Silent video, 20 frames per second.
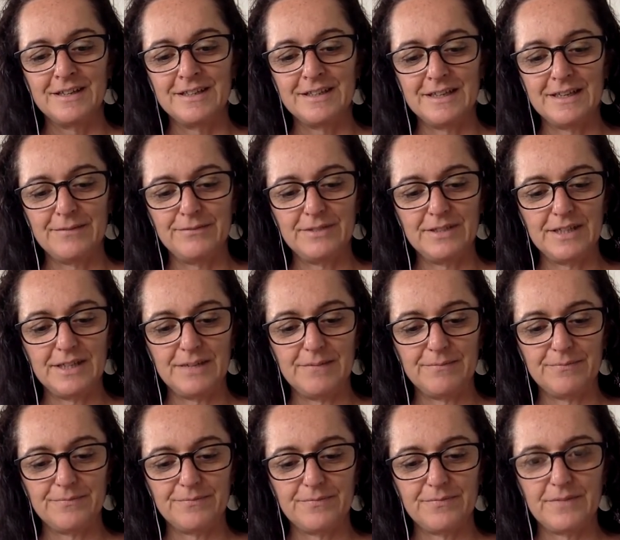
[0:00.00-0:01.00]
Lovely.
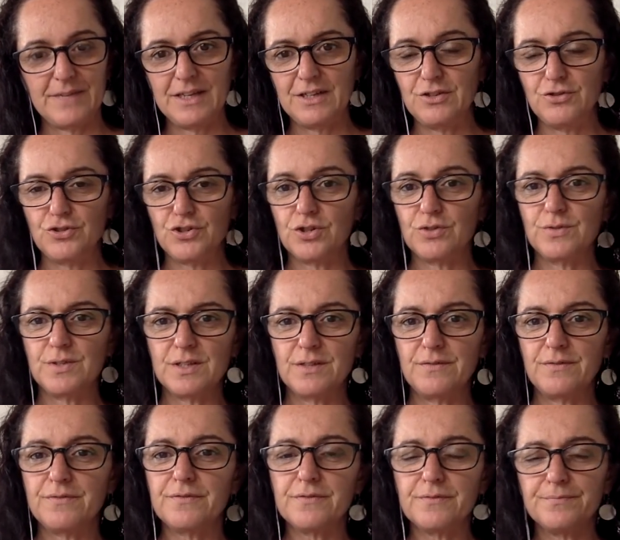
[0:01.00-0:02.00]
Thank you,
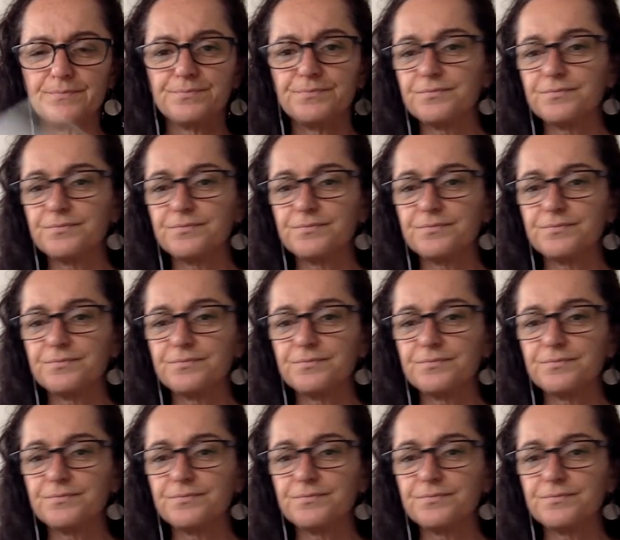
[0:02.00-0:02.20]
Joseph.